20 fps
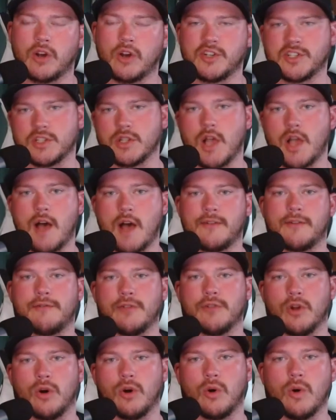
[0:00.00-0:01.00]
lava
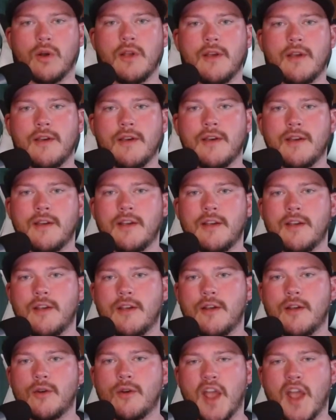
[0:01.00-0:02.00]
flow
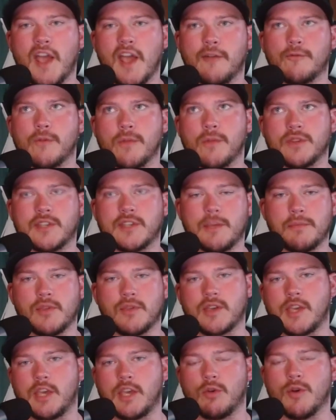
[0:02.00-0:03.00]
ran from the tip of the
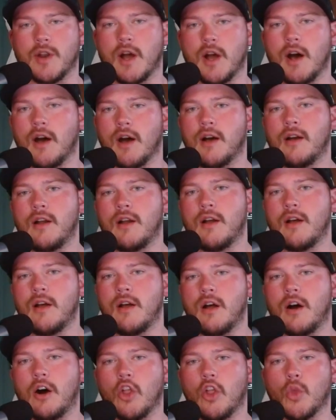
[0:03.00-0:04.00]
Keweenaw
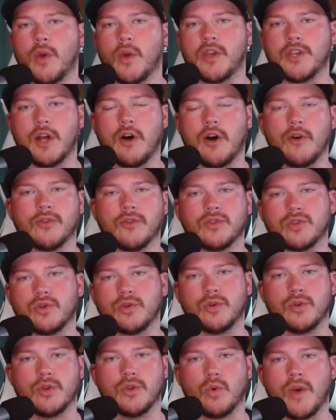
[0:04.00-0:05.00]
all the way down
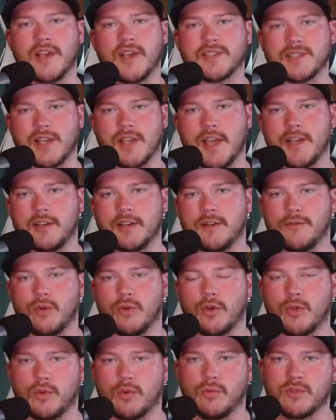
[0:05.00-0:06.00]
to the west end of
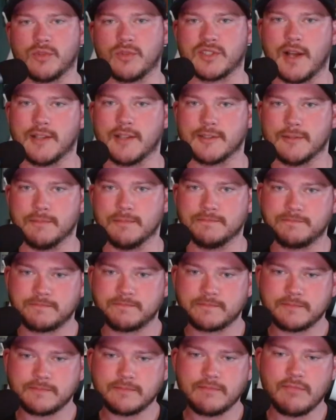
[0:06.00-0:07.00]
northern Wisconsin.
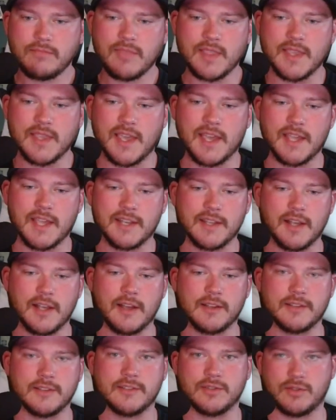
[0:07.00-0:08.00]
And
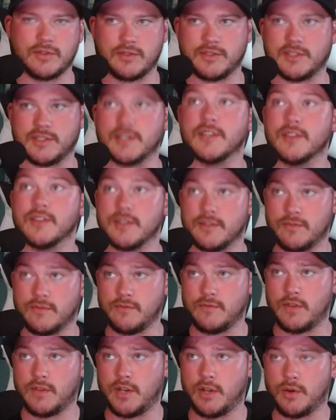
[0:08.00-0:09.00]
as you can see in this
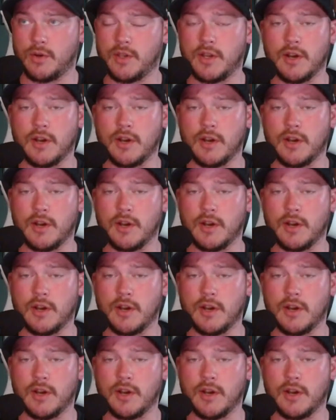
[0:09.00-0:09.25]
video here,